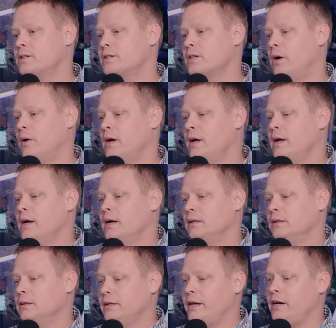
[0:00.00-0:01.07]
And so
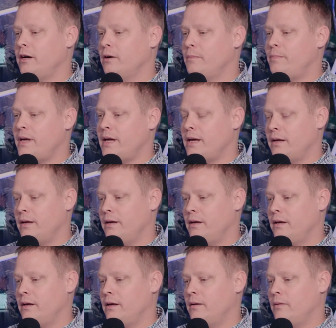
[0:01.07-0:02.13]

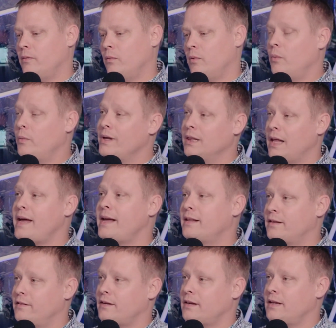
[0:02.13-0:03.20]
LinearB, what we
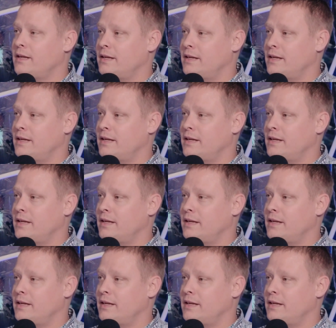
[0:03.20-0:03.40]
liked is it